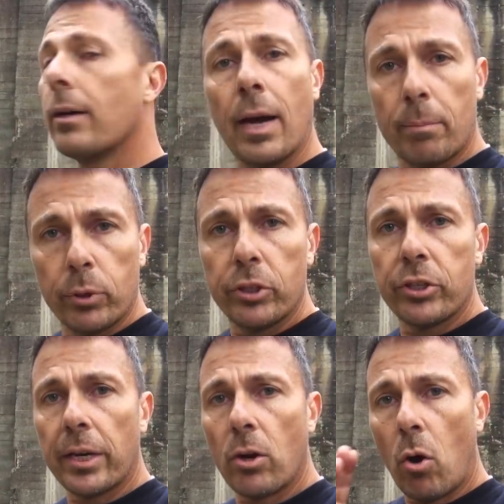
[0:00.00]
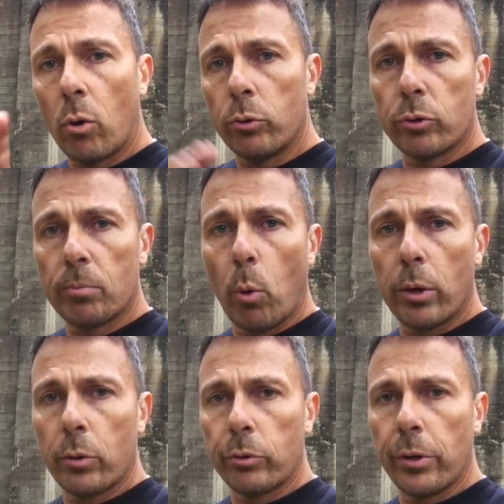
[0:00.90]
I appreciate all your
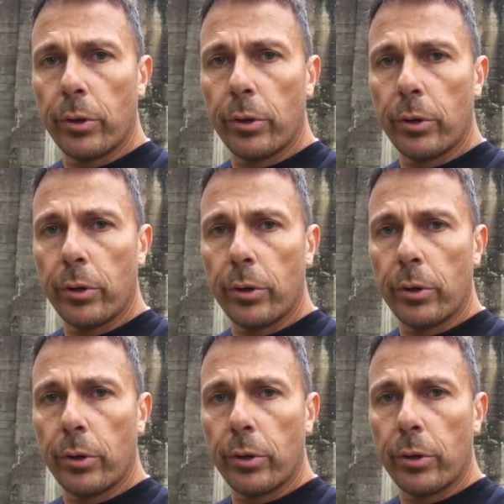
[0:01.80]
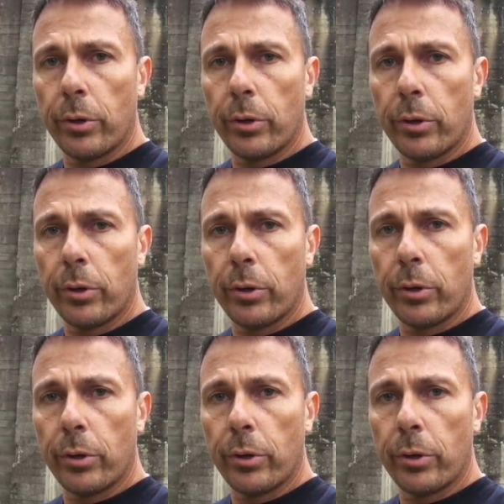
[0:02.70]
support and all your help, and I love seeing these
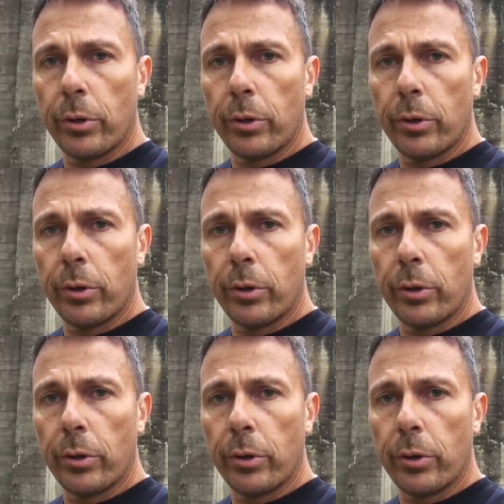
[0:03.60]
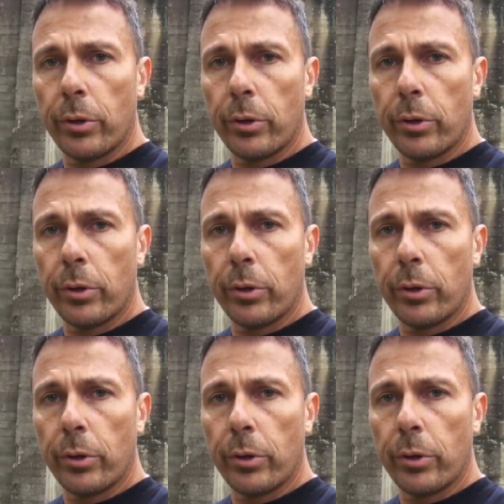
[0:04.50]
locations, and I love bringing them to you.